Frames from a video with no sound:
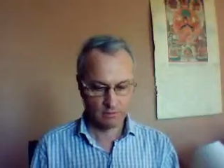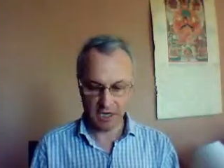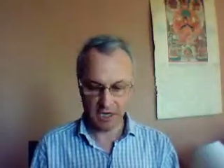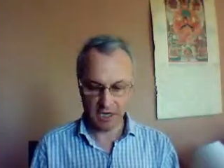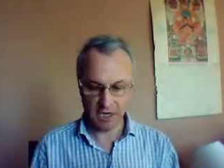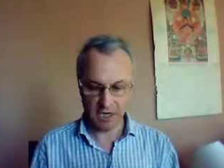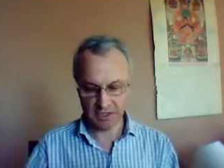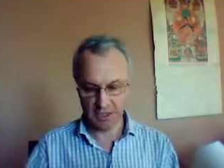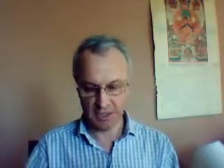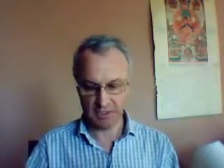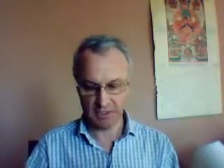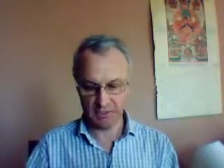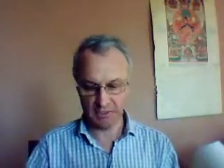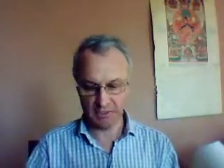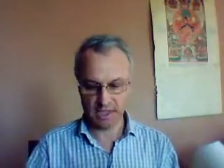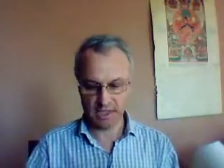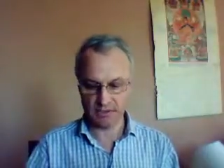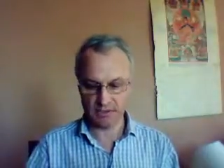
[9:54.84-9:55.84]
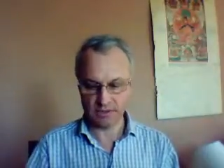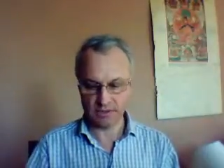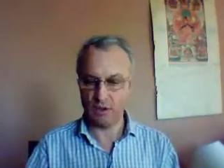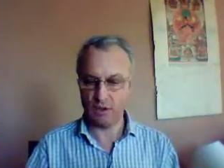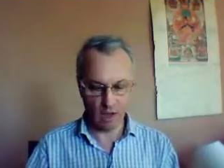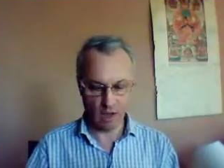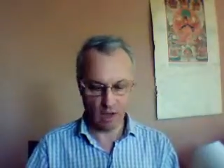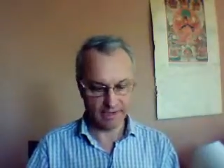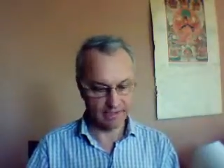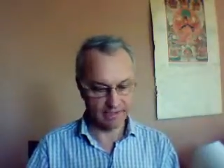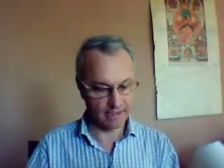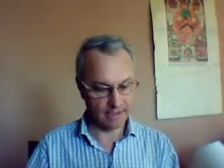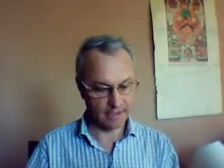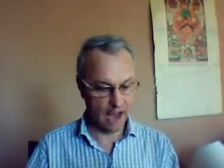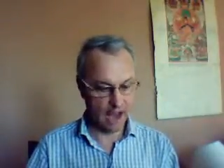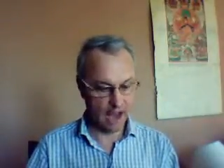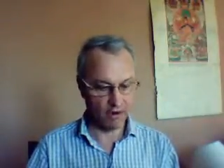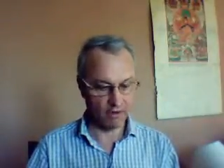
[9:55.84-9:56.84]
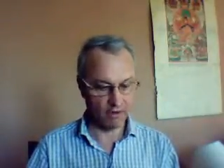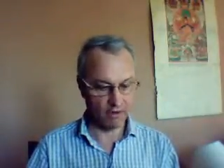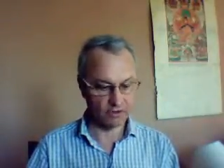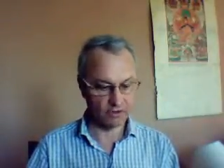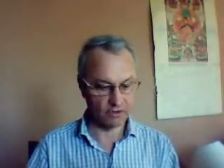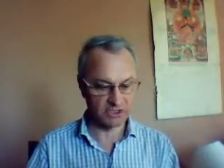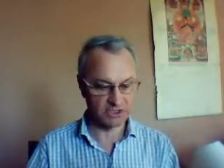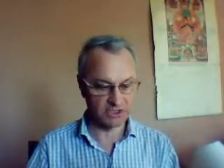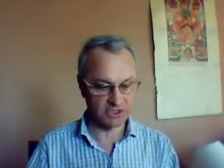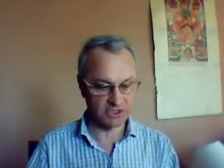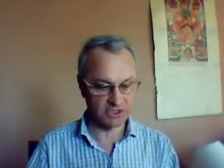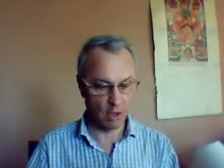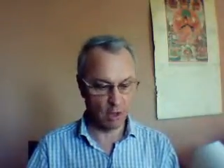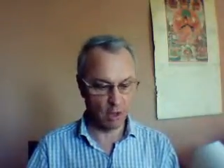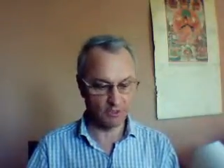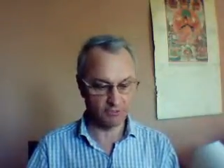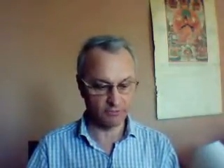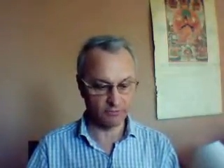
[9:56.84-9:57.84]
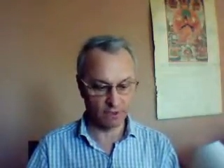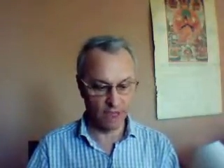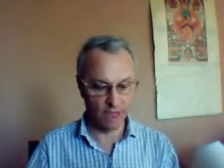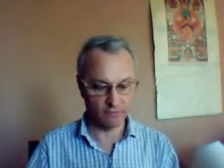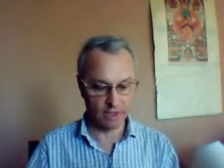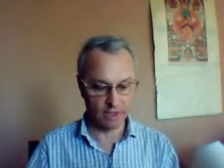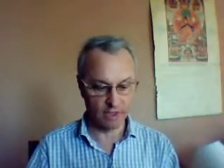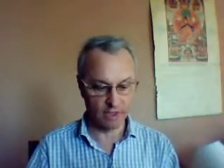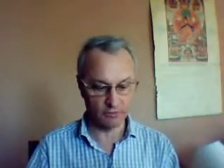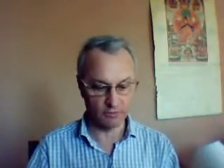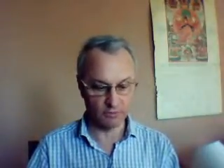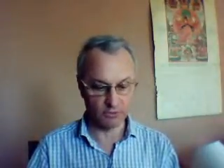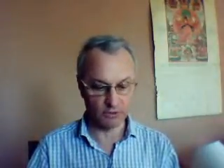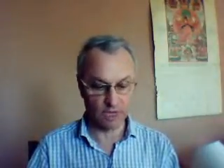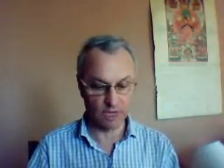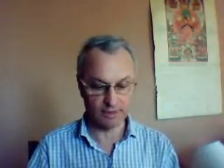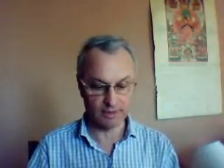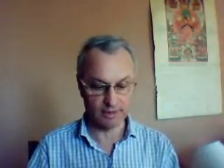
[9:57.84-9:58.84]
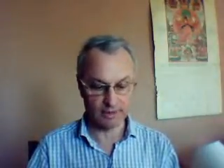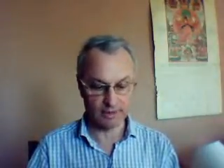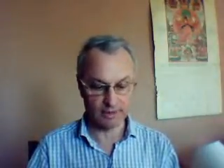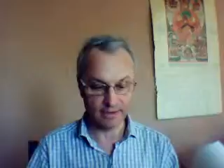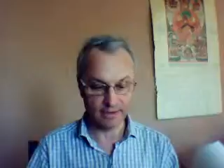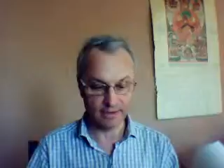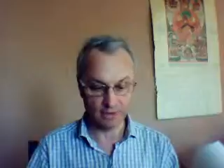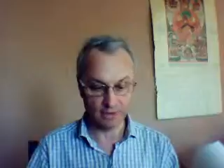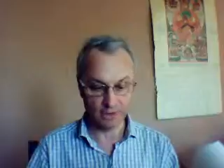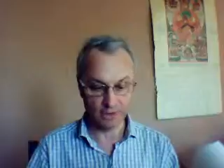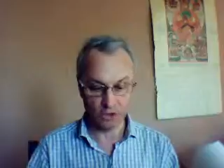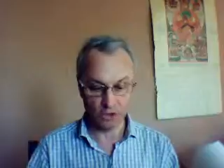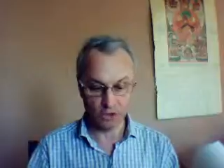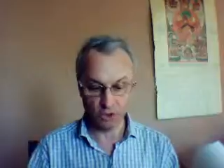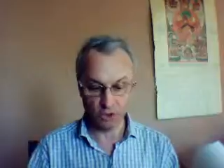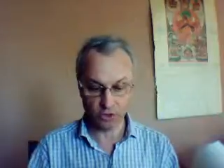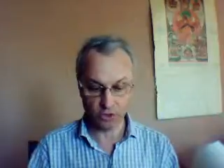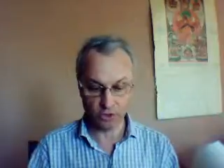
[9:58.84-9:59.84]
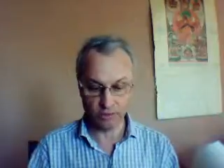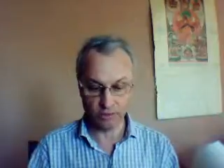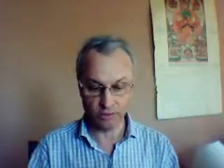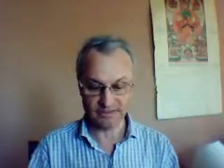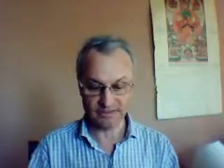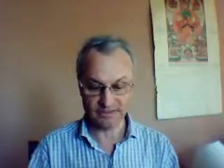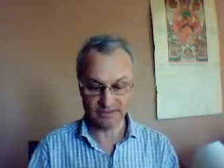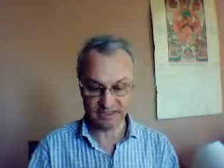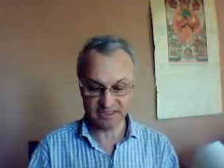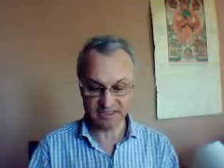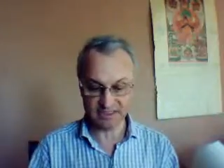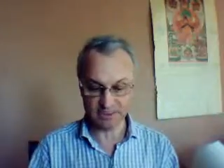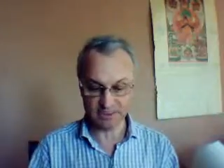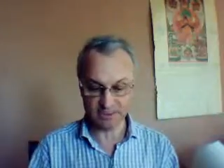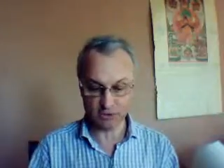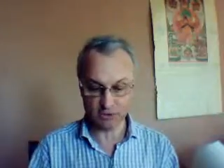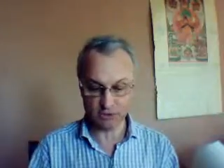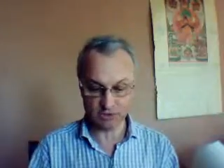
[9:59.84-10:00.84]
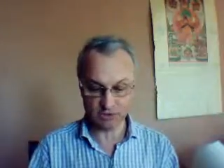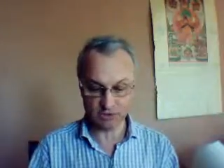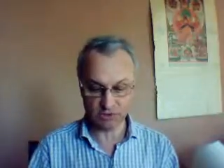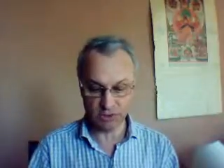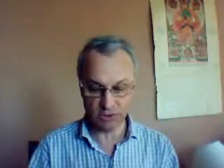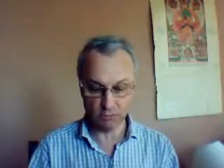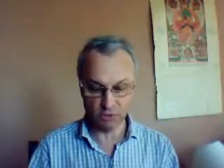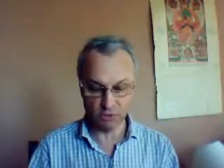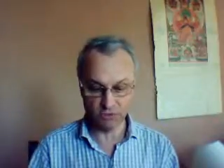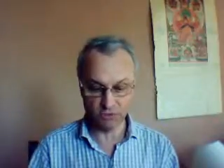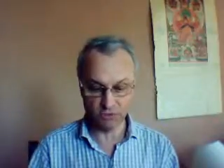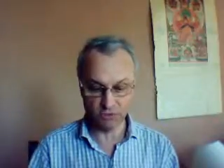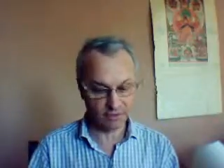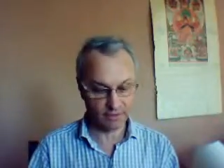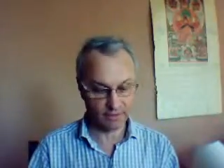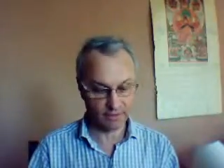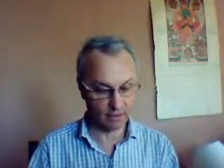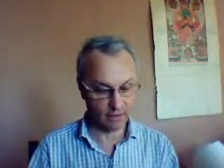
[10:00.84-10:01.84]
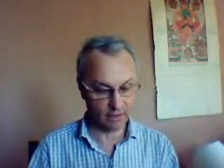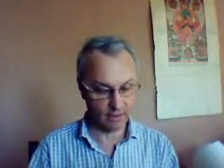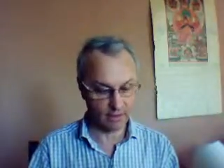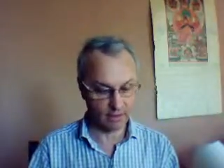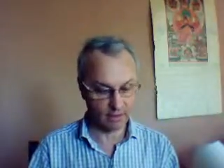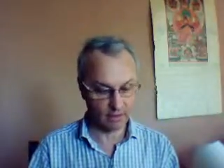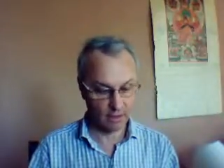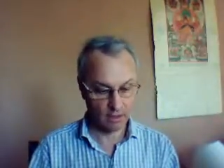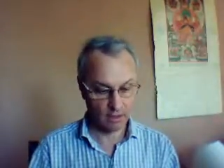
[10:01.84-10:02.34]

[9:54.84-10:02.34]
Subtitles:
Then he says, I did, however, see a copy of the lottery numbers on that day. you're correct. 666 was the number drawn that day.